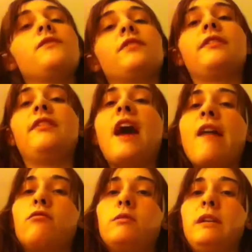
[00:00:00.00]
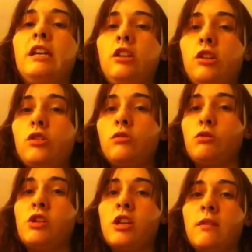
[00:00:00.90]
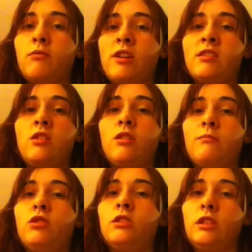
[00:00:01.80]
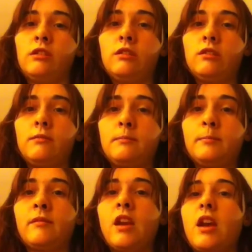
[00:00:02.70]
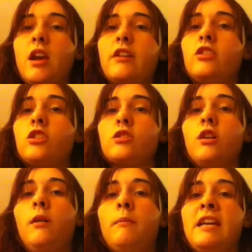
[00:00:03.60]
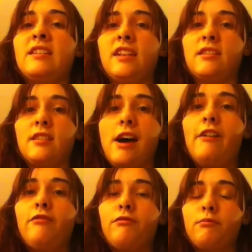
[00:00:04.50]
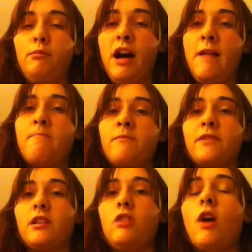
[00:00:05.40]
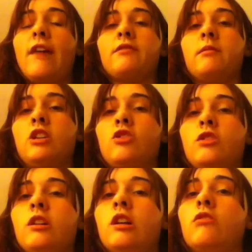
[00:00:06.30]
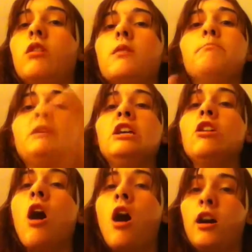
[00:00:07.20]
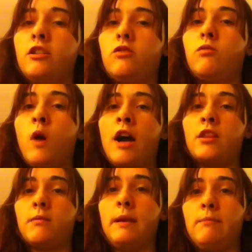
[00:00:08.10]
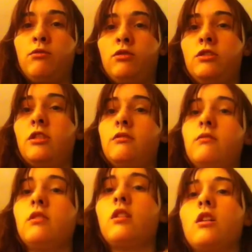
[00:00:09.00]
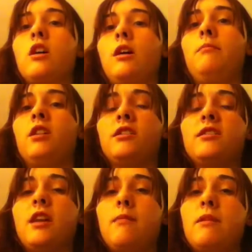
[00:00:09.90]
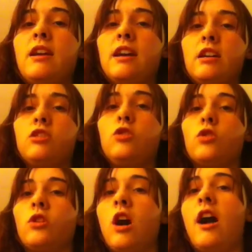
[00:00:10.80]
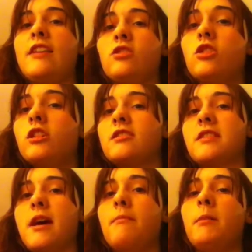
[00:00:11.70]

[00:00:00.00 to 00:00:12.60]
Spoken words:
That would be huge in impressing your employers. It's just all basic stuff, but you have to make sure you go beyond what other people do. I'm not saying because you're not as good as them.